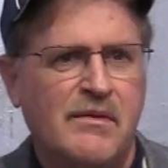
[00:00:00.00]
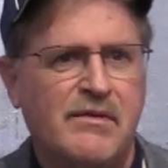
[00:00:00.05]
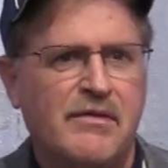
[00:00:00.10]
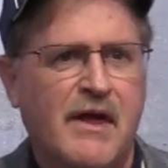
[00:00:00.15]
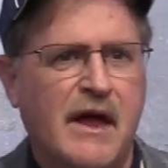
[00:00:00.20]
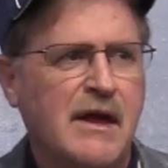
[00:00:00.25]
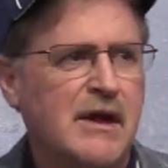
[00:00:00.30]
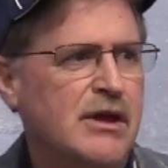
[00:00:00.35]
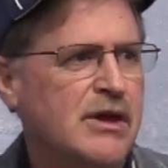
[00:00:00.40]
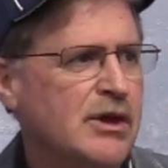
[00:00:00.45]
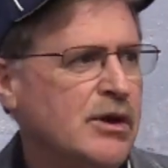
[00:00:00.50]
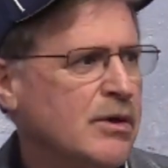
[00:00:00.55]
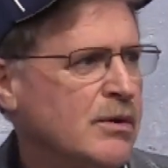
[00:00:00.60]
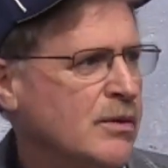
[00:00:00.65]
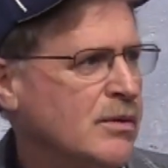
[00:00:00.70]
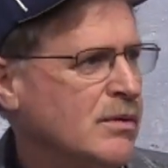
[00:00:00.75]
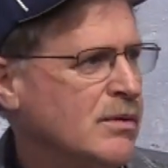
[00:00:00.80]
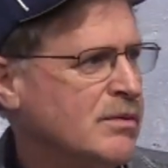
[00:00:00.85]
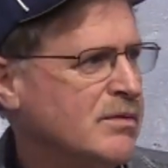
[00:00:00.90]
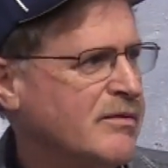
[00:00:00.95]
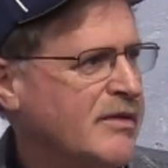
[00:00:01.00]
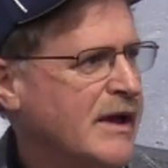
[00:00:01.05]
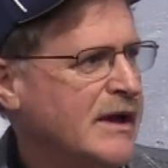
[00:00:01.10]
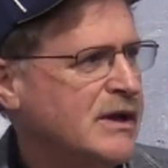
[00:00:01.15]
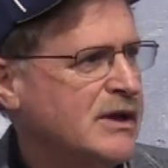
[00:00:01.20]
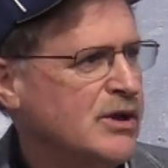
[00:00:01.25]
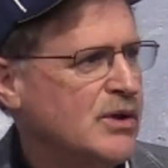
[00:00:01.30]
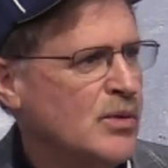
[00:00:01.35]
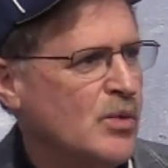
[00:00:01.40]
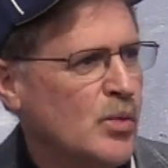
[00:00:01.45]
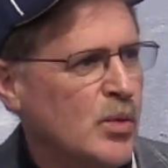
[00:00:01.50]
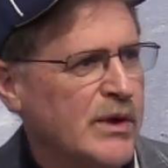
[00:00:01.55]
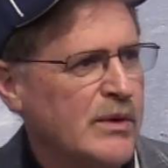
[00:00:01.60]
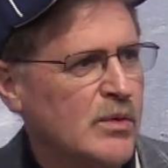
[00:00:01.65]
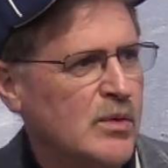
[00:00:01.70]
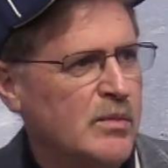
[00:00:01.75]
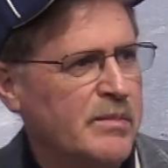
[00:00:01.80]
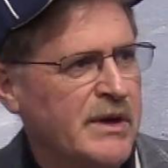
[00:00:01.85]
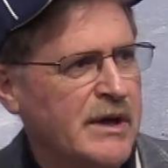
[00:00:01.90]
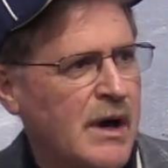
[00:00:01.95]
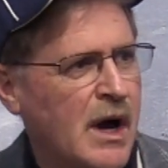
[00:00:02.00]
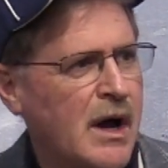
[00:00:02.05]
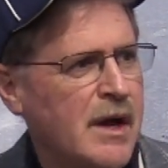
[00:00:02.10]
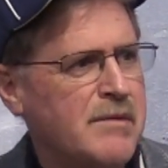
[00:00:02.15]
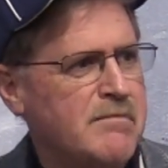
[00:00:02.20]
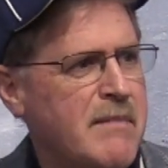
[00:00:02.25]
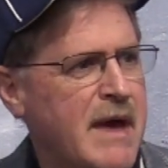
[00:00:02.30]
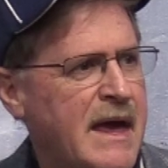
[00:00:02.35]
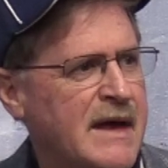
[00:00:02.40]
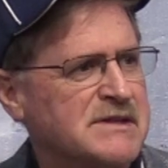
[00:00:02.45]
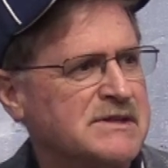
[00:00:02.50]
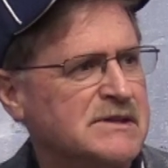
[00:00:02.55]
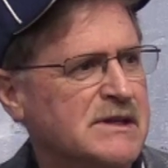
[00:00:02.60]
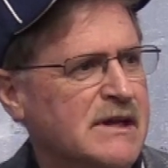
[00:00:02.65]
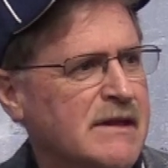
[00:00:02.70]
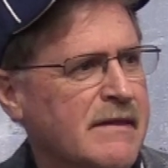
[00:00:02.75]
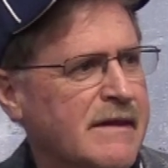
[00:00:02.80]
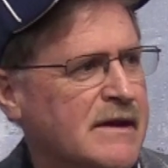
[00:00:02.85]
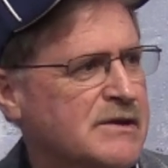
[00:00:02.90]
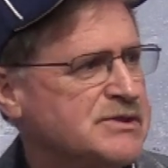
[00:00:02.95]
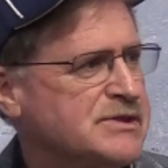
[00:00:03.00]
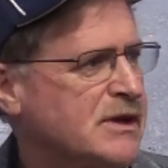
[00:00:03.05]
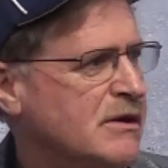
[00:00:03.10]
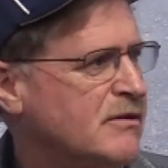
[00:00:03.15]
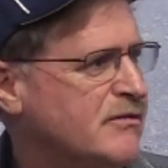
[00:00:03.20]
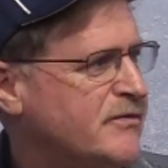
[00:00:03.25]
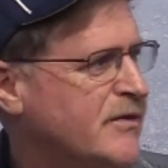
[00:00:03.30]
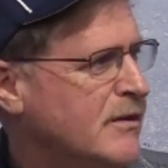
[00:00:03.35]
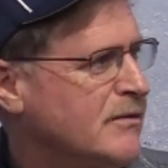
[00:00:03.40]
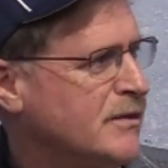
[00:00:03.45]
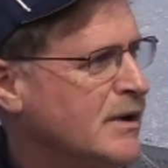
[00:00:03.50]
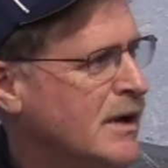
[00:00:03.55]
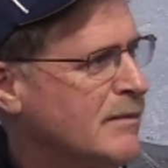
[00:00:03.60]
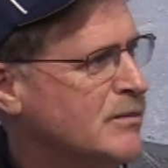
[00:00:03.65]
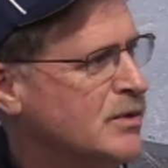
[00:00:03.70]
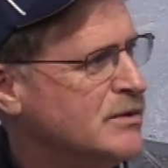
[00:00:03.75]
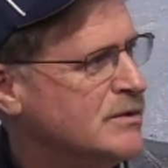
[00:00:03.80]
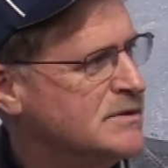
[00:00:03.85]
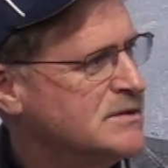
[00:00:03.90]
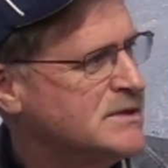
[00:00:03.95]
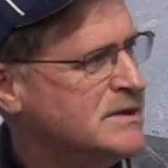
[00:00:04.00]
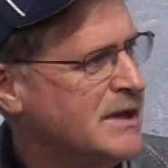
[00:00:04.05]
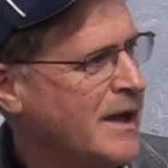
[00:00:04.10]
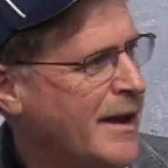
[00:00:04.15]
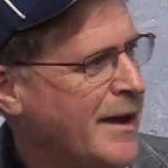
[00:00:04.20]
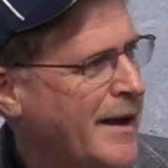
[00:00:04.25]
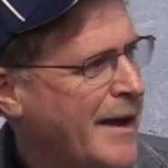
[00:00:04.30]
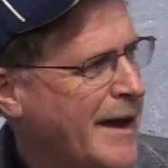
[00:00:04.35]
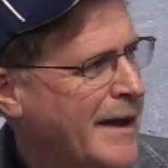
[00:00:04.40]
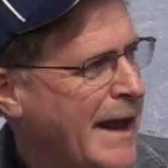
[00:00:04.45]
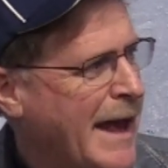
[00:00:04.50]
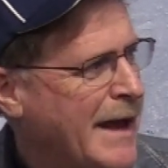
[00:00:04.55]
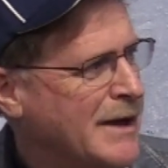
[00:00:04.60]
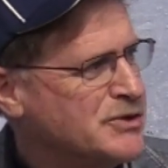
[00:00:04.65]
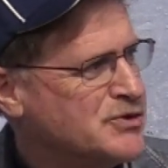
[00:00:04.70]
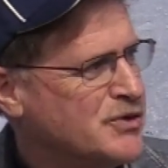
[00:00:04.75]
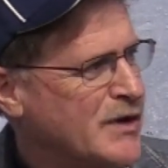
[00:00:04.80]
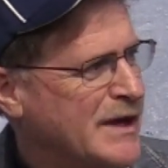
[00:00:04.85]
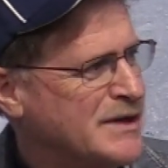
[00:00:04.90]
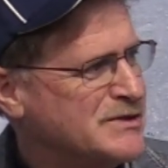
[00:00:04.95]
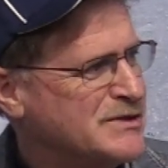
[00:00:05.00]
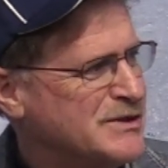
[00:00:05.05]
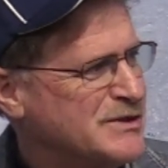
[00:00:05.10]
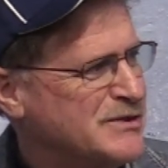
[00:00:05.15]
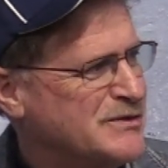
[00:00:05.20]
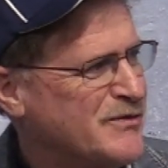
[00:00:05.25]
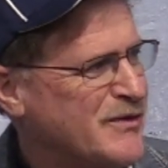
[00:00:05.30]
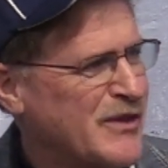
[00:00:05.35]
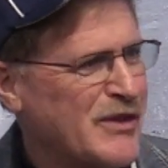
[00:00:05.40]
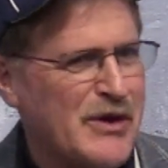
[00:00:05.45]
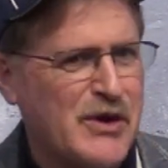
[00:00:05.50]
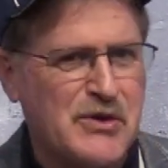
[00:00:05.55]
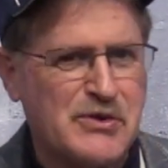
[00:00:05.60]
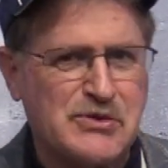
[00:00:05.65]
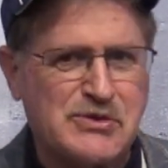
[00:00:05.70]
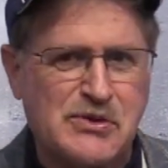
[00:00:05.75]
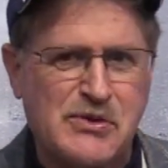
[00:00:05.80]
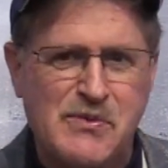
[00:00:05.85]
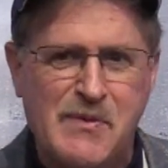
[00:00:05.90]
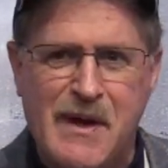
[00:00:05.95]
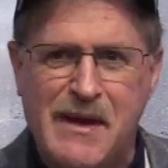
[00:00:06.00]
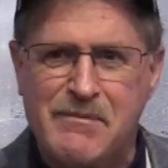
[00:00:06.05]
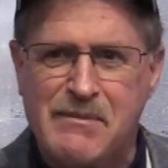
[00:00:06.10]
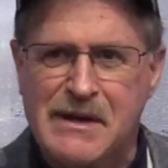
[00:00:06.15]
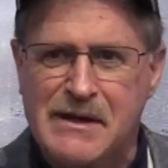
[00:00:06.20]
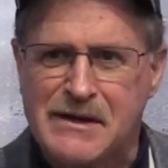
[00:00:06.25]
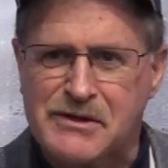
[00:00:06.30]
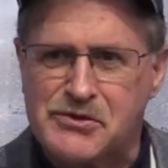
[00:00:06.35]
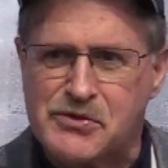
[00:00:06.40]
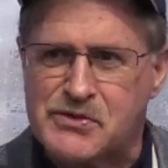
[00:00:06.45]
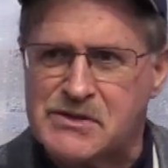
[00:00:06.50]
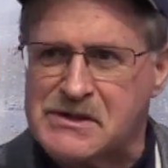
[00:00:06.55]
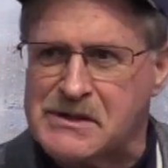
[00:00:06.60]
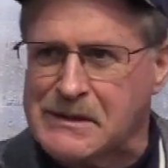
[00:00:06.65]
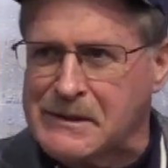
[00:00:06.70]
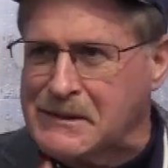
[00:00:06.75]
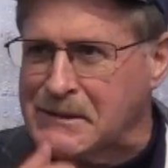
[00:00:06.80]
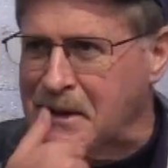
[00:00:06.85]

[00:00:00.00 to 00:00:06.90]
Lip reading: Thank you, thank you. We will be unmasking their cell phone numbers and addresses for those who may be interested.